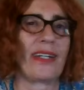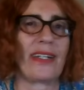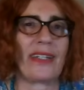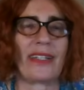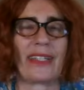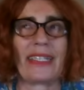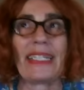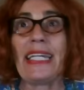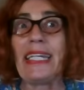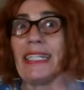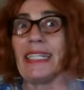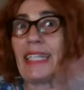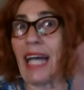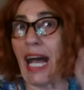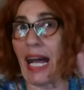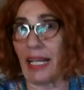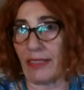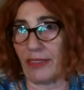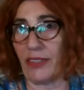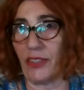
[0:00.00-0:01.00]
lead
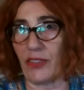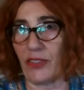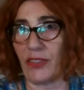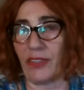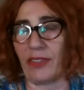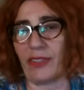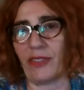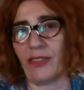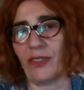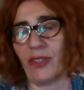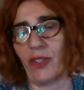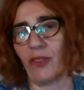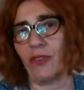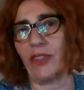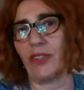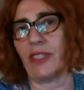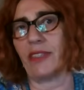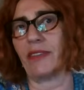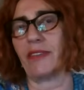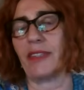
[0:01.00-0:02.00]
others, you
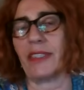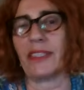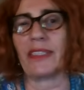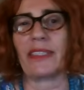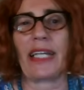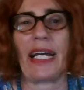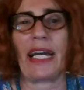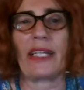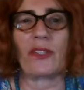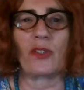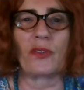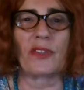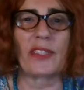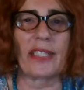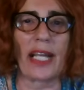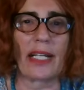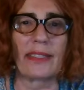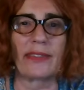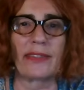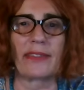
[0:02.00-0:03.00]
know, and this kind of
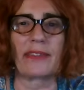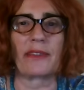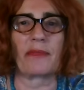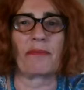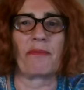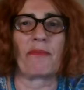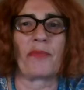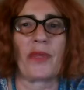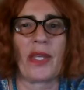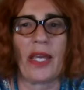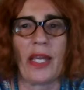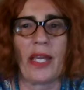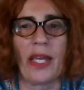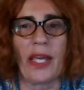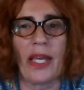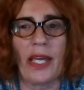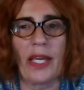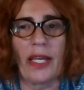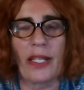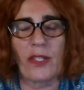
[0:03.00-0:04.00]
stuff.
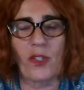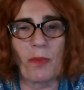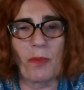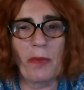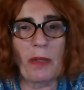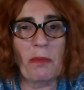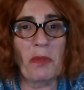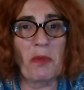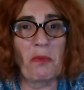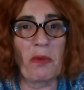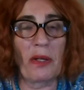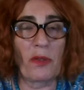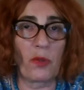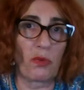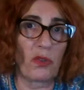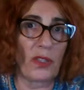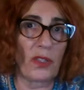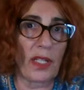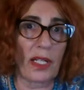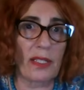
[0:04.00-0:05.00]
So maybe
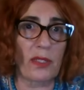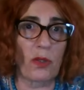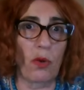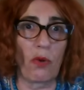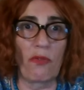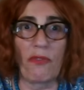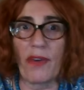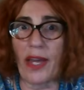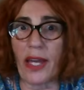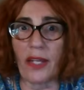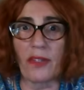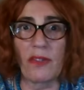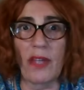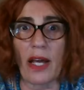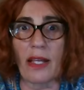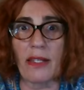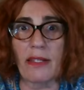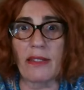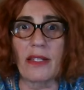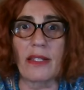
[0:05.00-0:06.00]
you would ask, oh, where
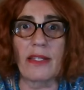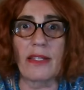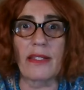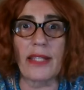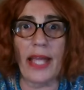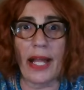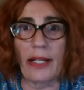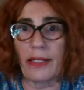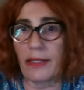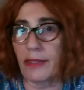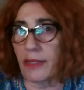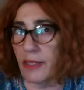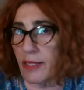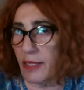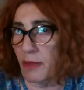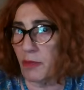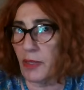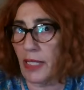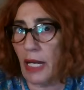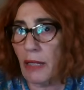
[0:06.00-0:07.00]
does this
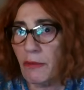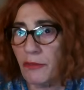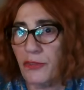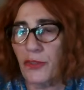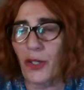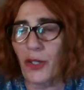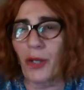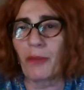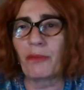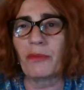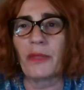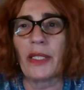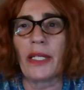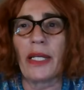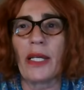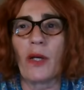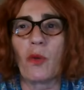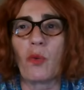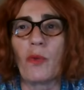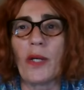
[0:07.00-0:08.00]
elitism come from?
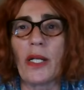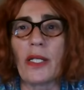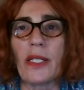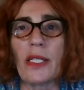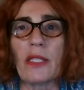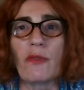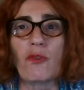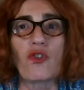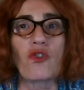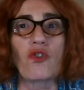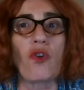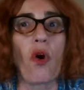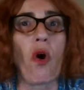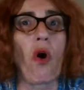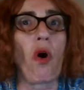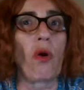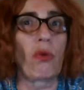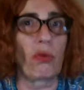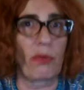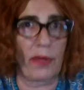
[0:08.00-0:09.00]
Well, it was
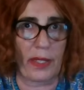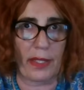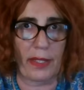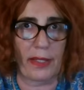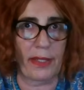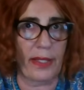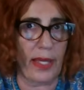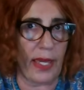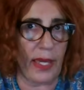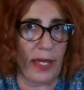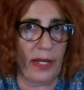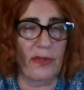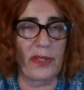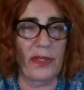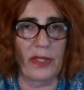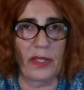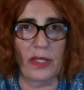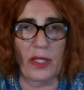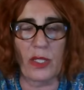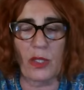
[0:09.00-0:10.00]
always there
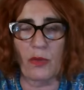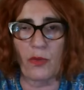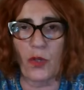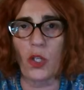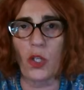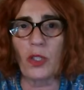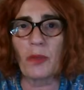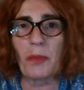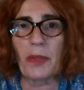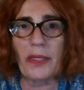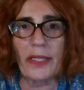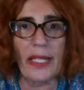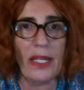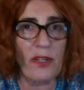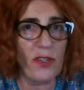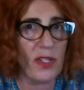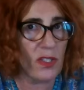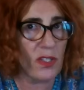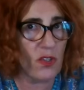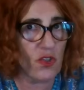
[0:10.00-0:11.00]
in this world, but
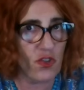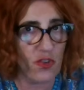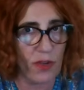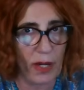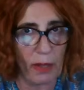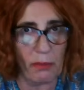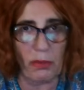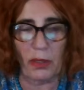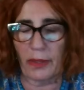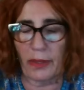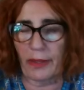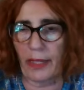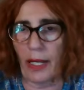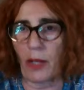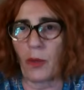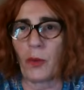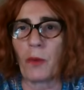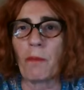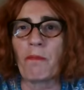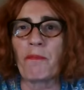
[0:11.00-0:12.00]
there is a trouble now.